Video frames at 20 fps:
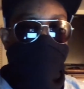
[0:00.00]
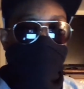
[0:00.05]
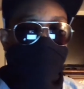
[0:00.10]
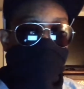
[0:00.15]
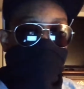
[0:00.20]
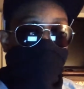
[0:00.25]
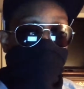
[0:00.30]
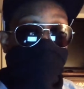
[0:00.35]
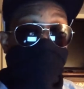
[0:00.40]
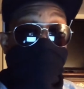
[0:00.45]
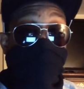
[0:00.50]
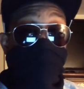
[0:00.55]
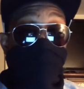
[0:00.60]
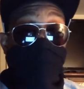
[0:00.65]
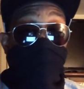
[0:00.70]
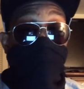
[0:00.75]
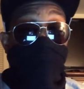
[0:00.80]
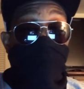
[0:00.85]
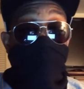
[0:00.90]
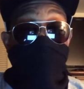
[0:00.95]
Art has
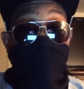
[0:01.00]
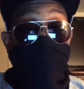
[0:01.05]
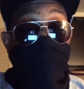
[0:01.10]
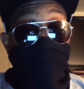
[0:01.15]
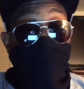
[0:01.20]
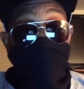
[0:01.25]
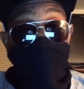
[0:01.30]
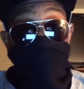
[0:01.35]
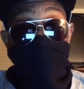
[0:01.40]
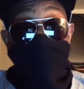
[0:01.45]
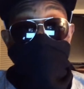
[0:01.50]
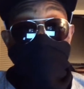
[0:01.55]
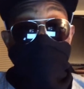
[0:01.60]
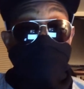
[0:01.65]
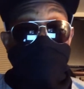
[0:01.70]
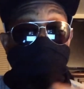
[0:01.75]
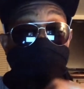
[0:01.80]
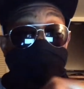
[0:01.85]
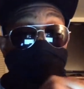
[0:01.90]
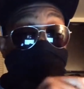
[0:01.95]
been in my life
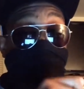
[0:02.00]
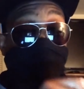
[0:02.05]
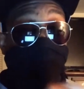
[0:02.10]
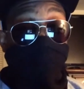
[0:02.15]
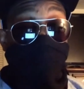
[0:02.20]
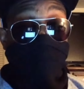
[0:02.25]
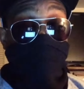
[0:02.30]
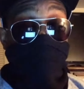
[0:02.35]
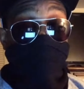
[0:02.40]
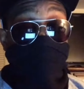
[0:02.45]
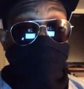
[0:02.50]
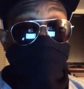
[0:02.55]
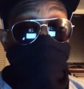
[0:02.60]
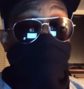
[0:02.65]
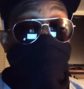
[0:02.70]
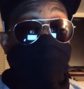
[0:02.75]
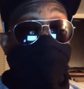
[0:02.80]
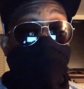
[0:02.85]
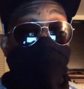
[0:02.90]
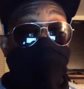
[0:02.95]
ever since I was a
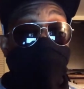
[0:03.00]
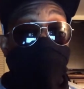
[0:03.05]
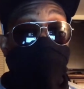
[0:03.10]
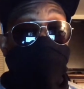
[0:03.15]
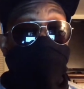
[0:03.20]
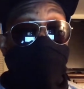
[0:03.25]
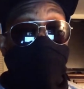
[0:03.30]
child,